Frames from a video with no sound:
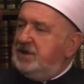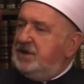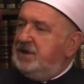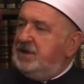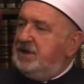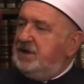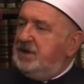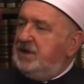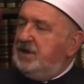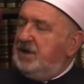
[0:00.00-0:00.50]

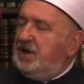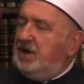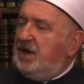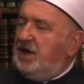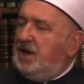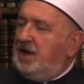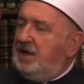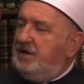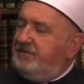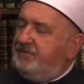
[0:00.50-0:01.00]

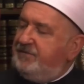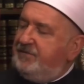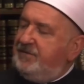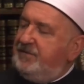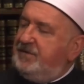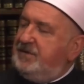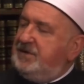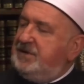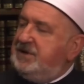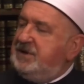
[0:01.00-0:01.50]
of
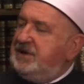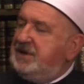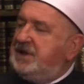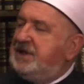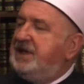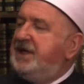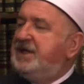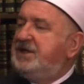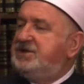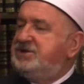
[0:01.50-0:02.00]
the
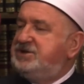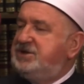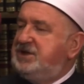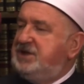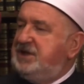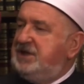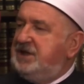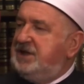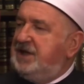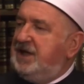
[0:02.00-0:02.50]

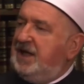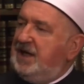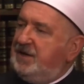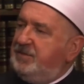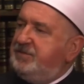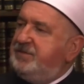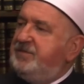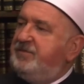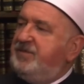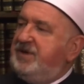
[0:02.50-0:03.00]
clergy.
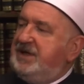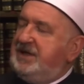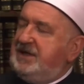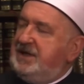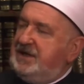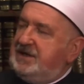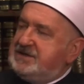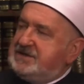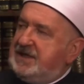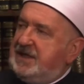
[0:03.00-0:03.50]
And when
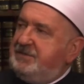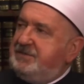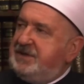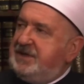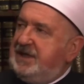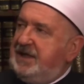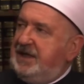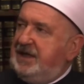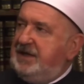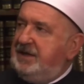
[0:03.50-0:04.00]
Islam
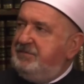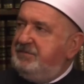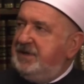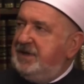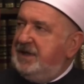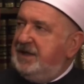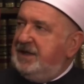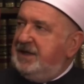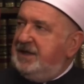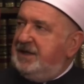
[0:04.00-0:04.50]
came,
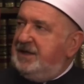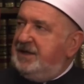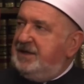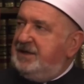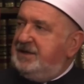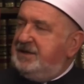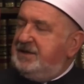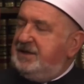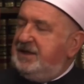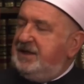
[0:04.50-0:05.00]

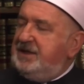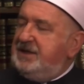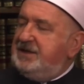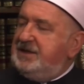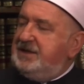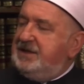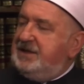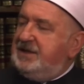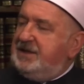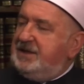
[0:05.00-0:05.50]

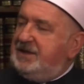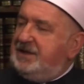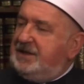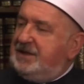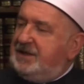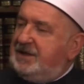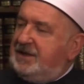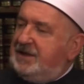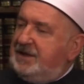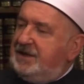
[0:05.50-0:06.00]

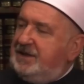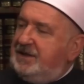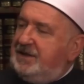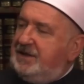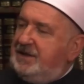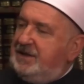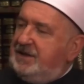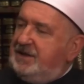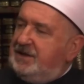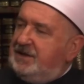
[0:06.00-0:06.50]

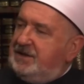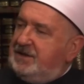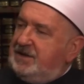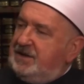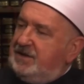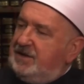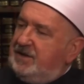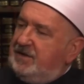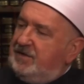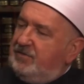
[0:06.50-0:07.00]

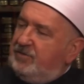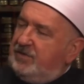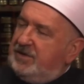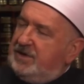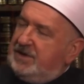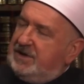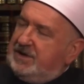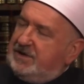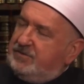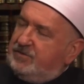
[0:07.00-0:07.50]

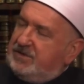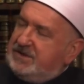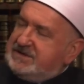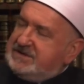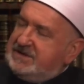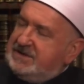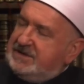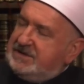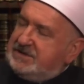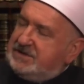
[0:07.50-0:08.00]
it
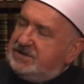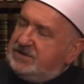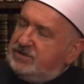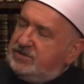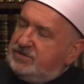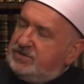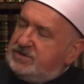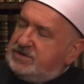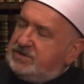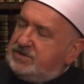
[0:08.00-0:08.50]
was
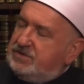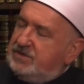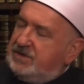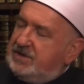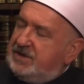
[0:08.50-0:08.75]
introduced to